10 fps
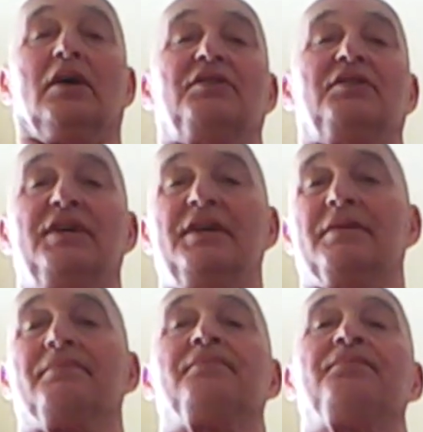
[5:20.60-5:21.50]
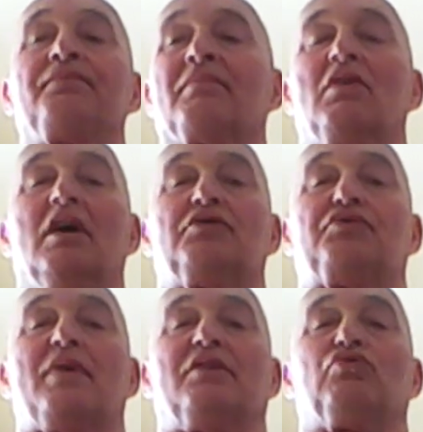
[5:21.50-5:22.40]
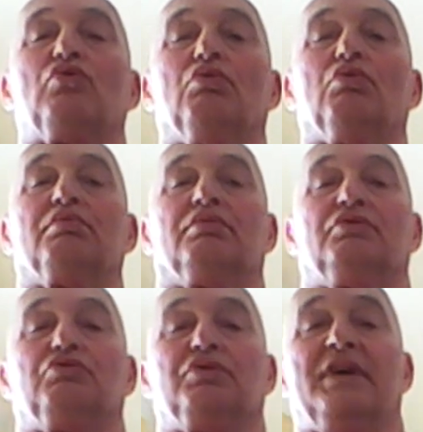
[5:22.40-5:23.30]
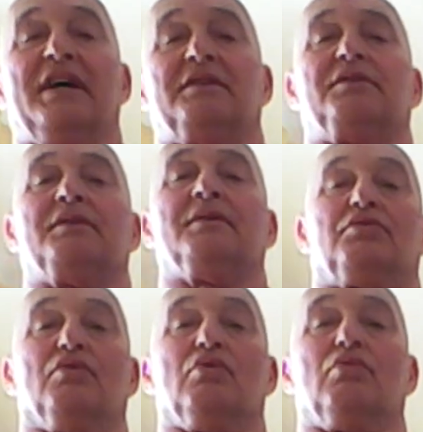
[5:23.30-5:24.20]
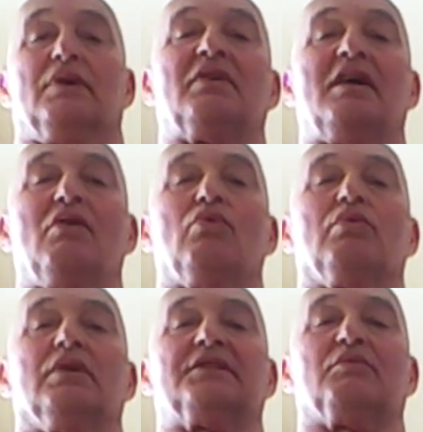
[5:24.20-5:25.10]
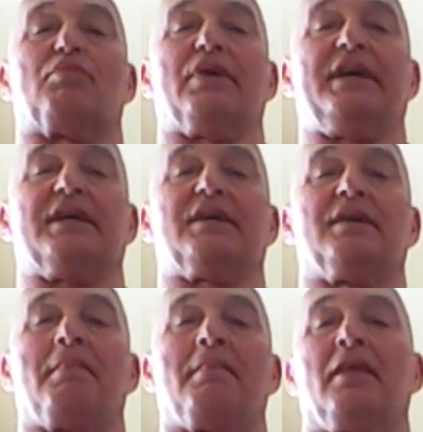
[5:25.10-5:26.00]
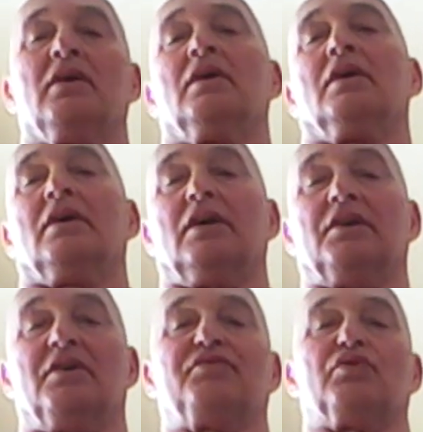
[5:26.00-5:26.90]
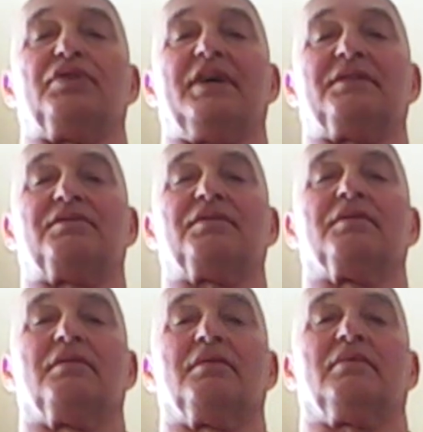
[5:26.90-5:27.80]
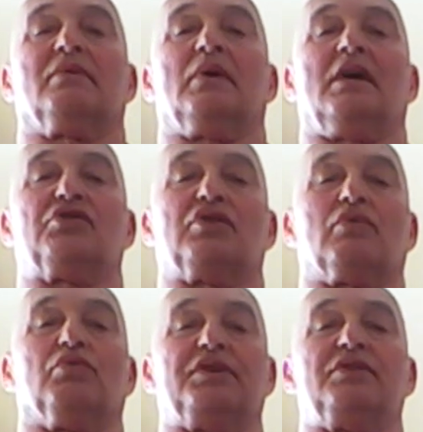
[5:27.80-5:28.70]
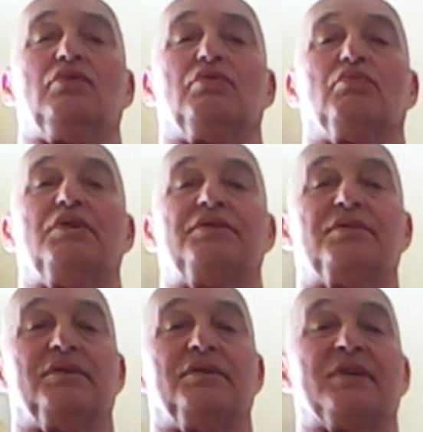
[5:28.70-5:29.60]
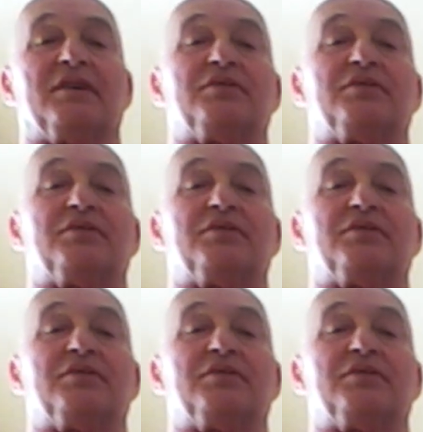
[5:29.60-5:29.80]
18. I'll try to go to the end. So now a little break, and after that I shall continue with this